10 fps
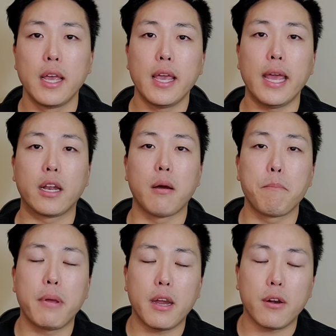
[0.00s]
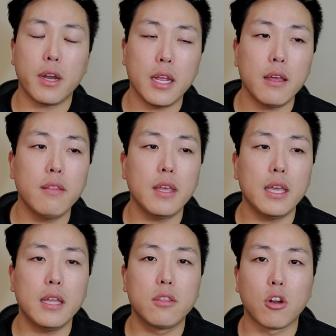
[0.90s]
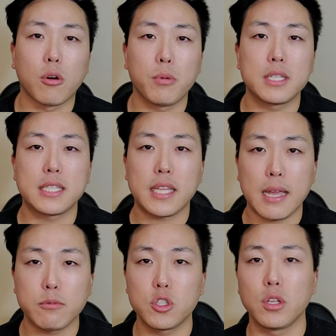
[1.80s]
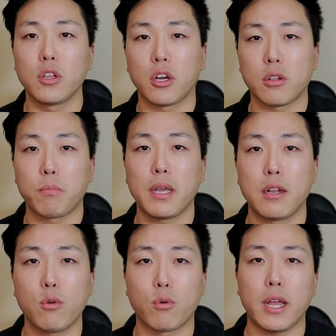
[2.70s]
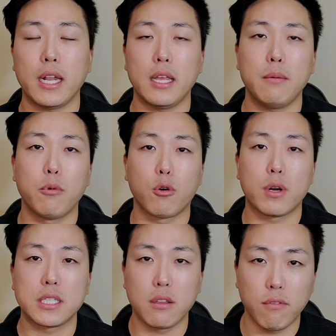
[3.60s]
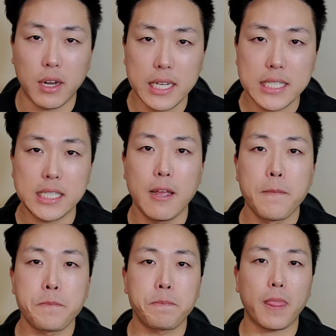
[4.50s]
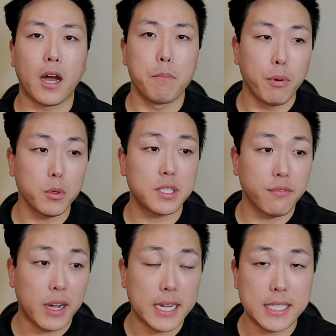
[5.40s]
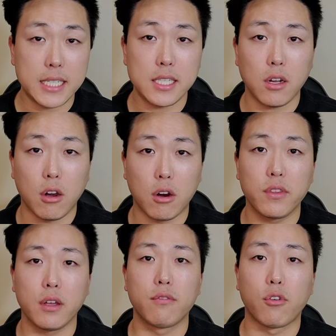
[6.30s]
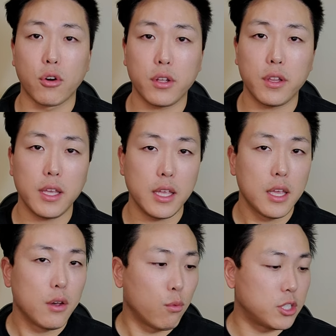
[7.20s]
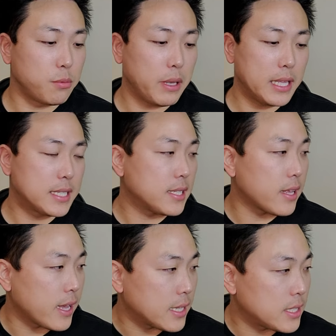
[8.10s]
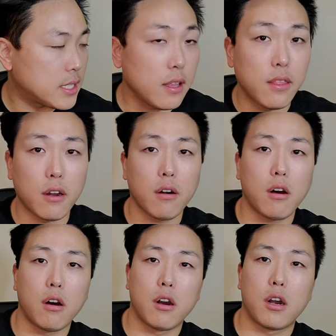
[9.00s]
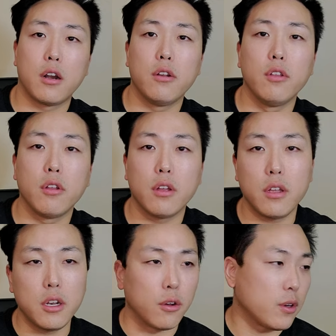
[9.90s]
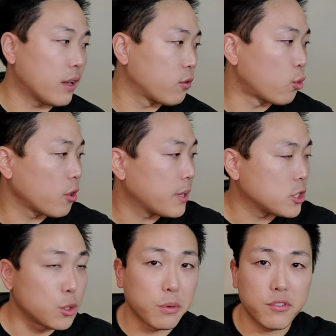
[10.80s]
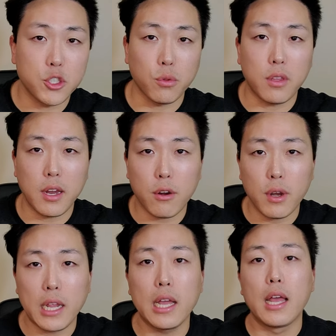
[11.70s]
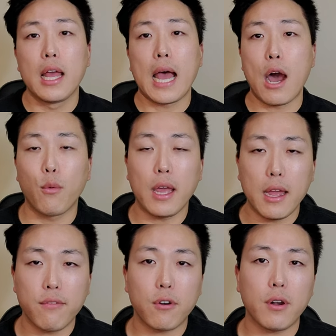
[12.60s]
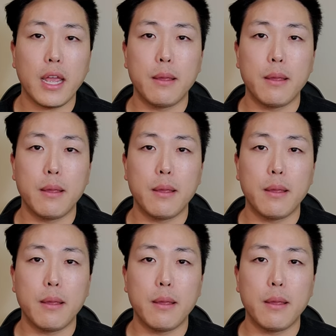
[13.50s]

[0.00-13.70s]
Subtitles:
In comparing the Derma stamp to the Dr. Pen or any motorized device, Both devices are done vertically, which means that there are, you know, you don't have to worry about superficial tearing. However, a